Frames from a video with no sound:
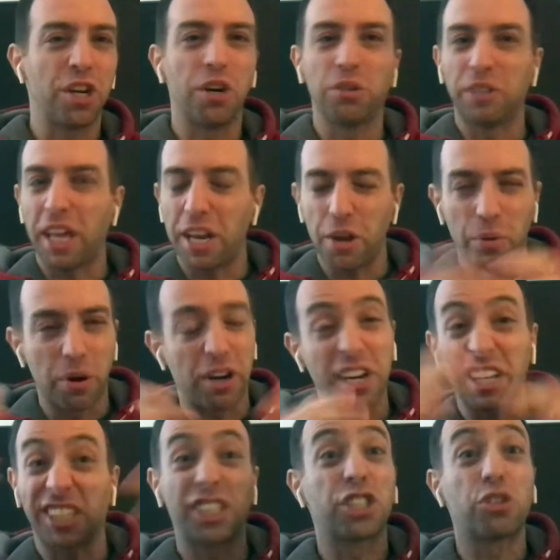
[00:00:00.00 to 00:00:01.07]
that you are
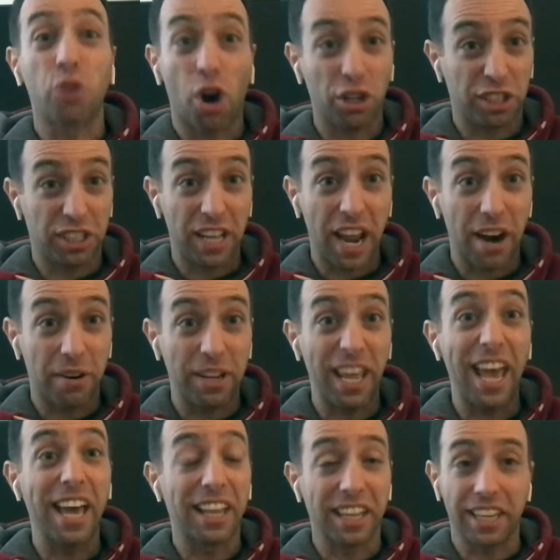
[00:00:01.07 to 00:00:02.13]
an extraordinary
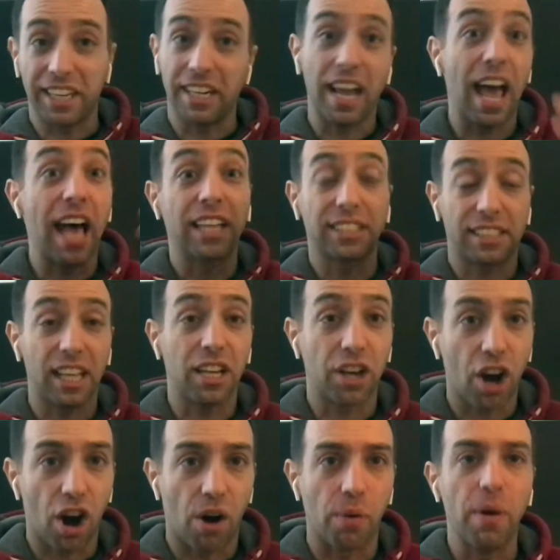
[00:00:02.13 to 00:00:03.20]
alien, as they
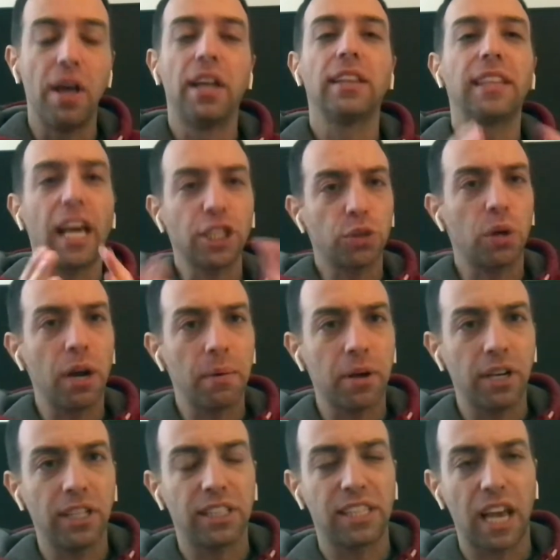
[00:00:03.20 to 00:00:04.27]
call? That's what I'm
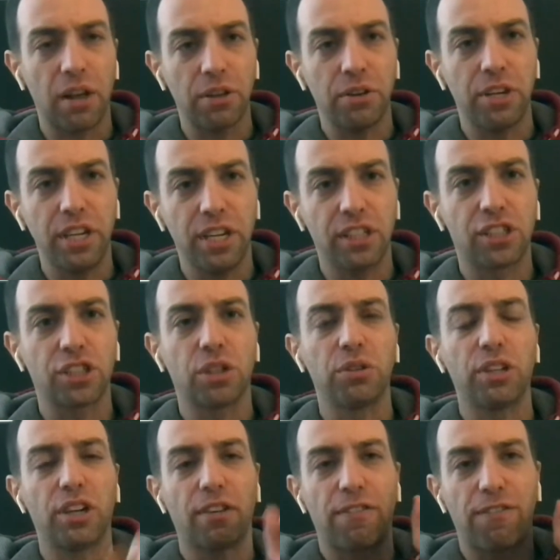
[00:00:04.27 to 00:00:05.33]
going to tell you here. So
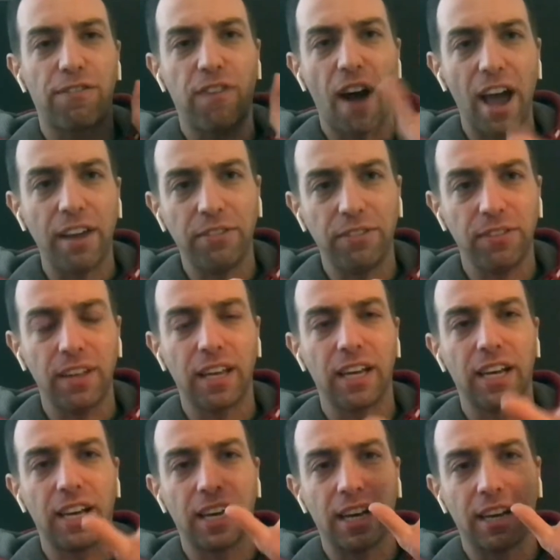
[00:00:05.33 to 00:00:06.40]
there are
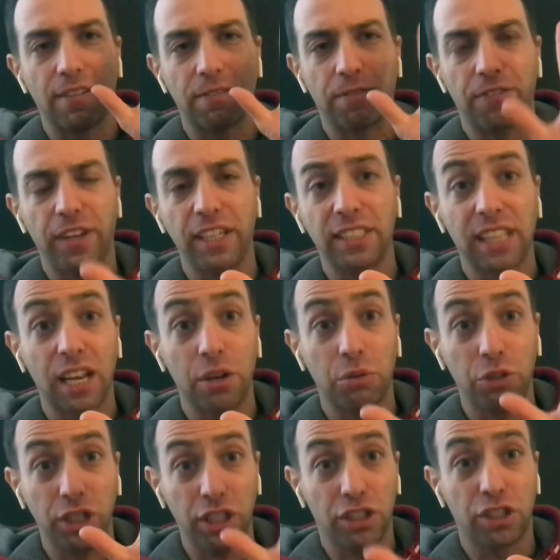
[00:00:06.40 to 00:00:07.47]
5 things that you
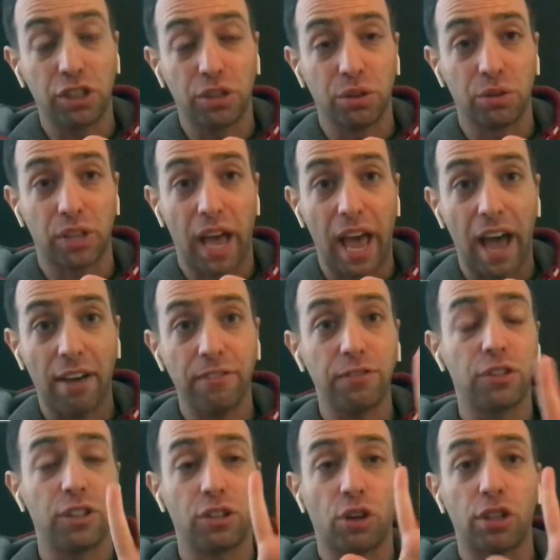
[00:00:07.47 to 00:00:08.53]
need to have
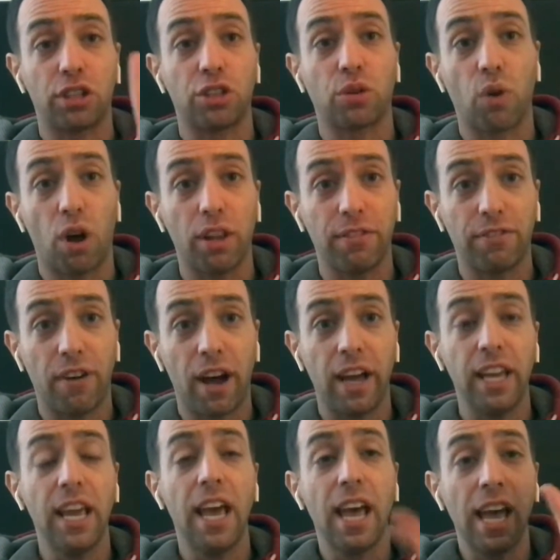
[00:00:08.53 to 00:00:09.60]
in order to
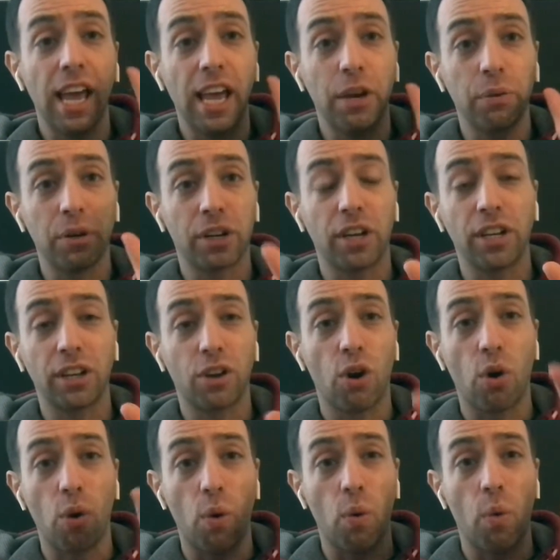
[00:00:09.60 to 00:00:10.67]
qualify, and we're going to
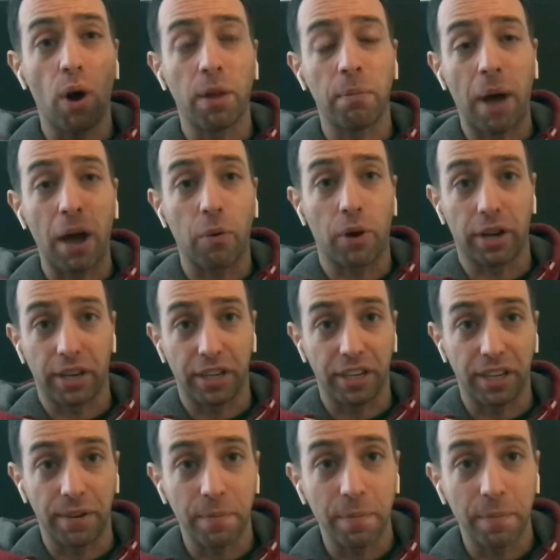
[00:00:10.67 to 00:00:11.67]
go one by one here.